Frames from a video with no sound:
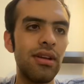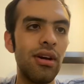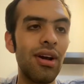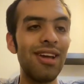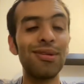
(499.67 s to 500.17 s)

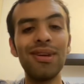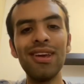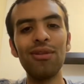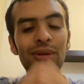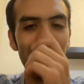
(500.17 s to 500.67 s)
Okay, so
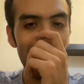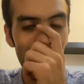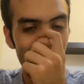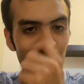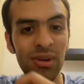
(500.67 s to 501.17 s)
here
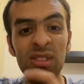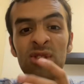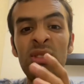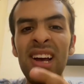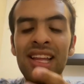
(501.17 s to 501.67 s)
I just wanted to
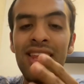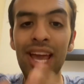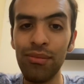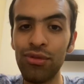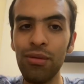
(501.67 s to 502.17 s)
show at the
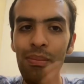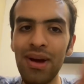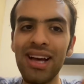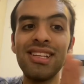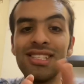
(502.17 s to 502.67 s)
game 2,
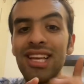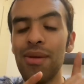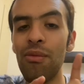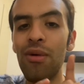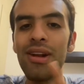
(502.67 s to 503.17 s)
but this is
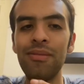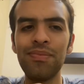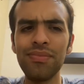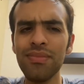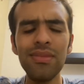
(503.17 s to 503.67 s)
game 1,
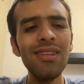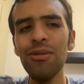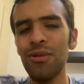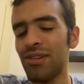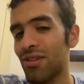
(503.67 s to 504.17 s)

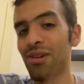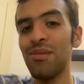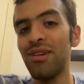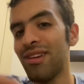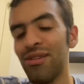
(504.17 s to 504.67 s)
where the combo,
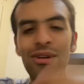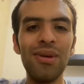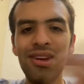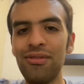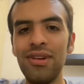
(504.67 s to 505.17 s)
yeah, you know, we
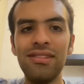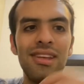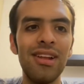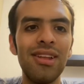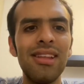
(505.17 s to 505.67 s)
can
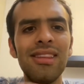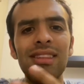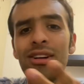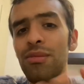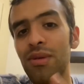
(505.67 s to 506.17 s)
freestyle it.
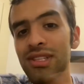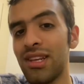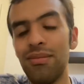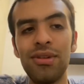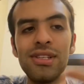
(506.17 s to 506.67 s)
The combo wasn't
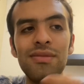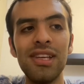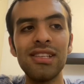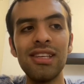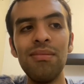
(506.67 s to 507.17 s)
impressive, he
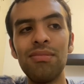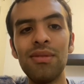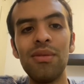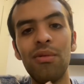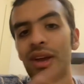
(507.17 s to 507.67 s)
just
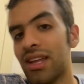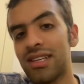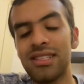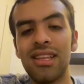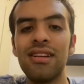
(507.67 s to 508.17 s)
Imperm and we had
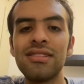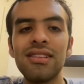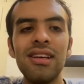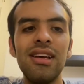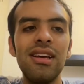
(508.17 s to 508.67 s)
extenders.
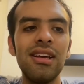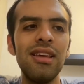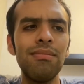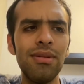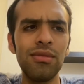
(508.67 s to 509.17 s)

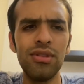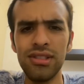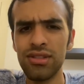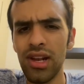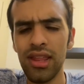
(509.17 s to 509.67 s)
He Imperm on
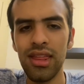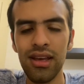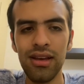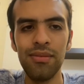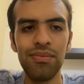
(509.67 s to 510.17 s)
his soul, I
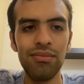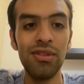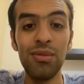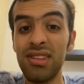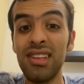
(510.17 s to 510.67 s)
think,
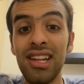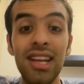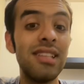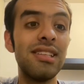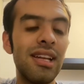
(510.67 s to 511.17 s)
but we still
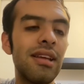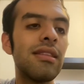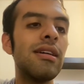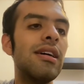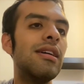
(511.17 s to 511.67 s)
Ignite.
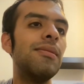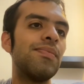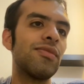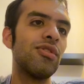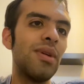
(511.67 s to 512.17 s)

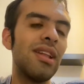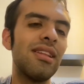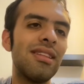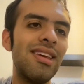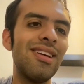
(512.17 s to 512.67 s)
So we
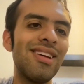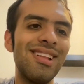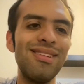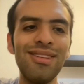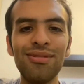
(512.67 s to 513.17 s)
ended here, and
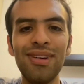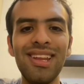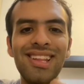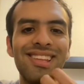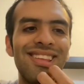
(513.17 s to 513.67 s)
it's just funny
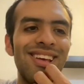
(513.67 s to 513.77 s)
that